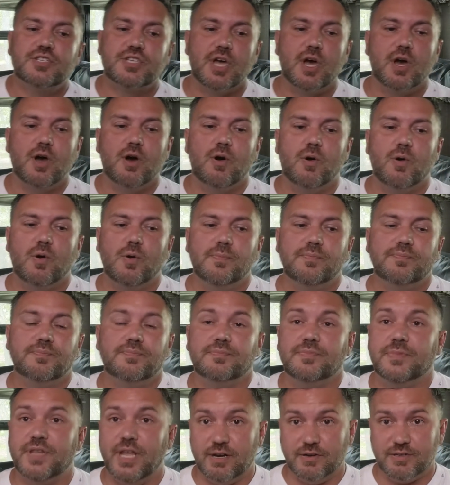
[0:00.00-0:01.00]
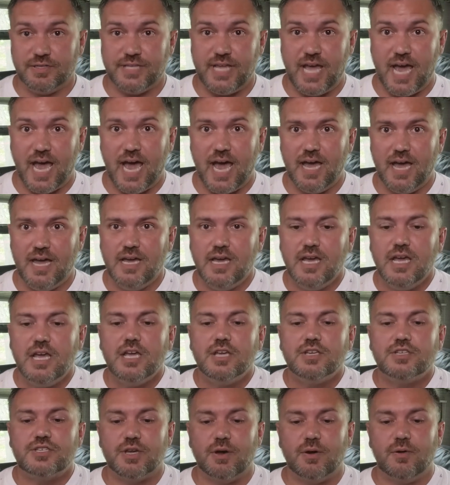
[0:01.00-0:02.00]
So there's that.
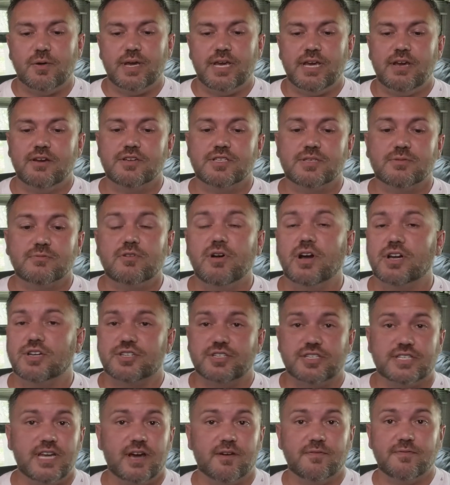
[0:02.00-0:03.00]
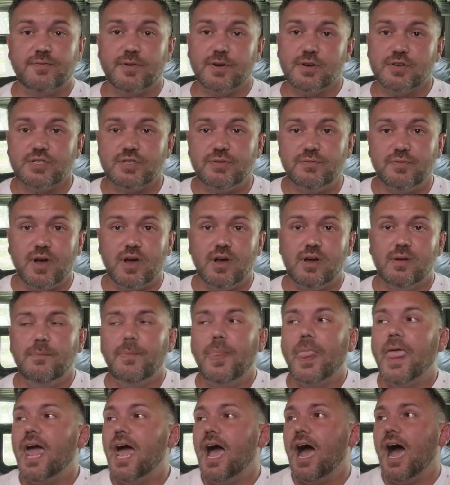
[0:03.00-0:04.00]
So here's some questions. Now, first of
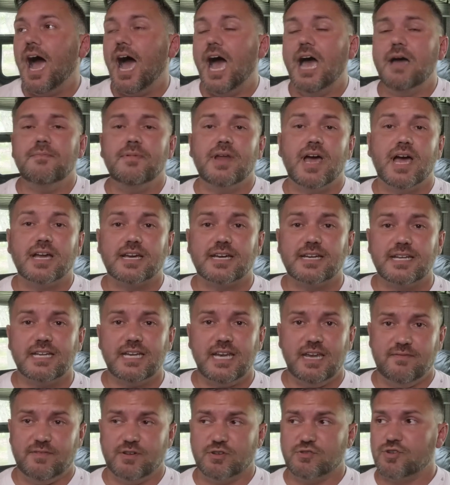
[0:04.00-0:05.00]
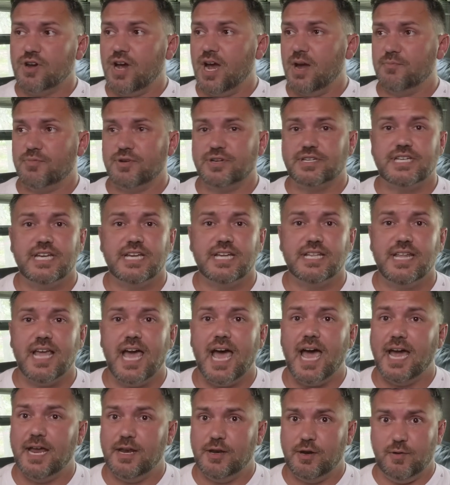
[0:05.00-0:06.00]
all, I'm not going to even try and
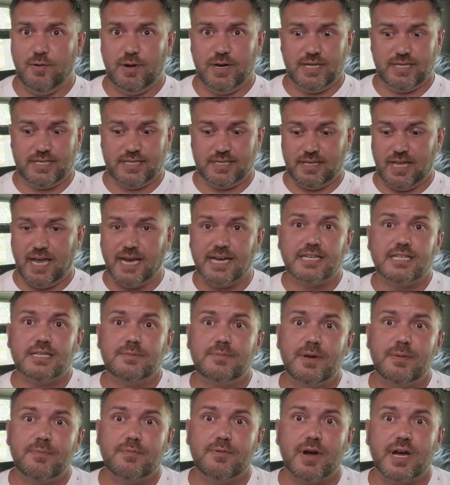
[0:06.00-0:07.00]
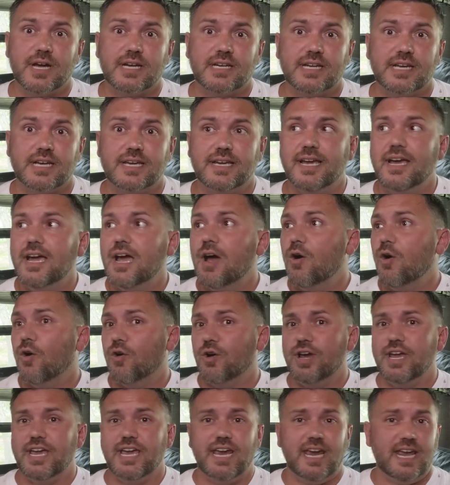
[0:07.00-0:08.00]
pretend that I know what it's like to be pregnant
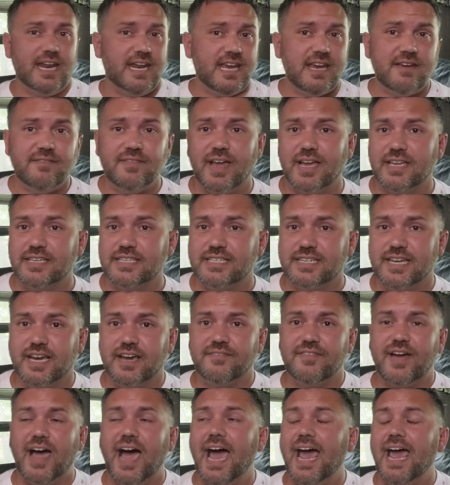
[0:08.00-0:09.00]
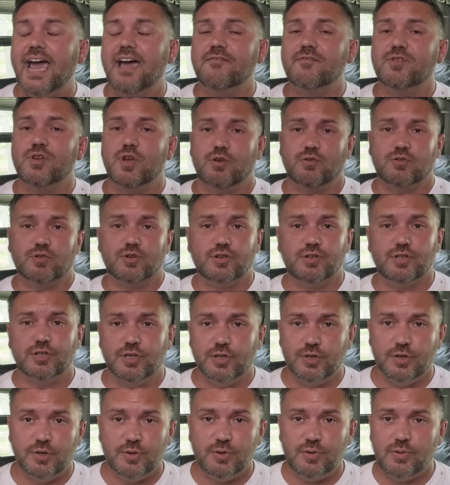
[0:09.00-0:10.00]
or any of that stuff. I have no
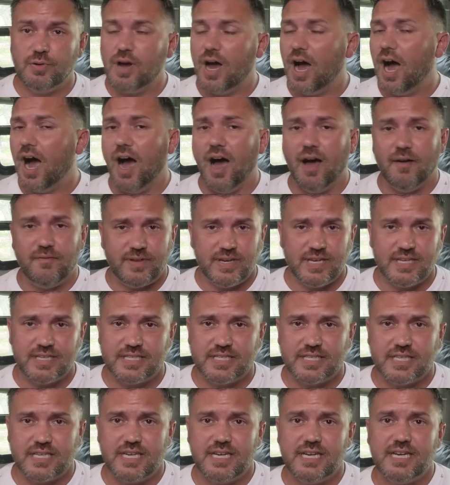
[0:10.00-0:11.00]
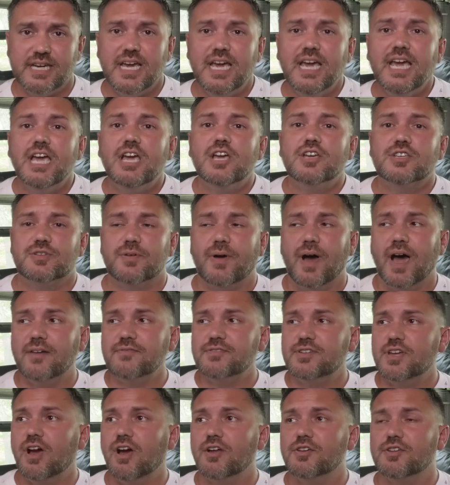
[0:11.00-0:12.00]
clue, obviously. So
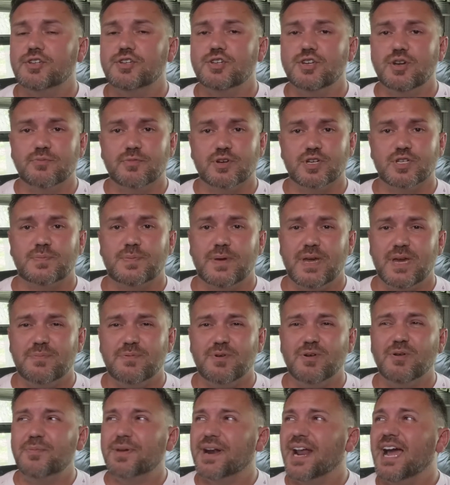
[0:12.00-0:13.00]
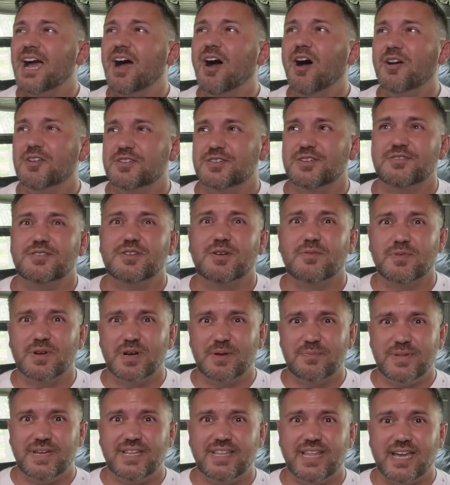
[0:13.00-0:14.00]
I've talked to numerous people, but I also don't
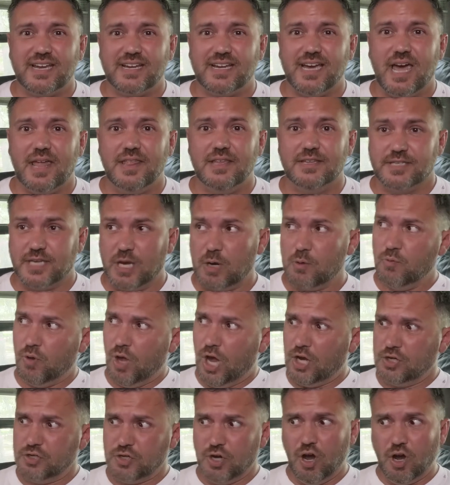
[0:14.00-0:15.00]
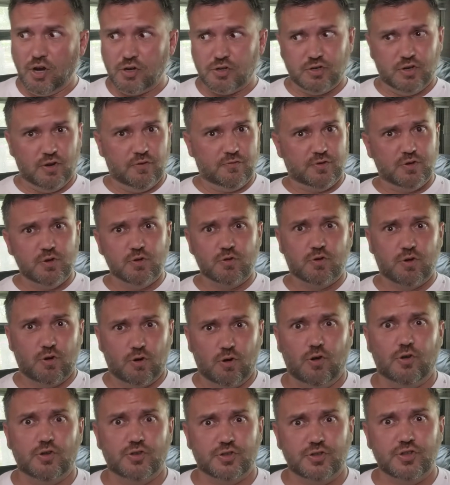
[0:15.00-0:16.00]
want to be that guy that's like, well, I talked to a few
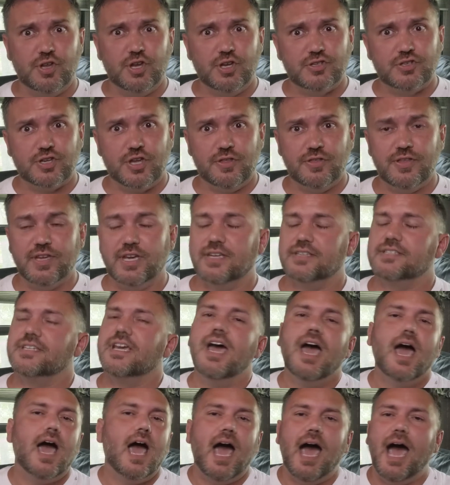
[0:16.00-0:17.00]
girls and they said this.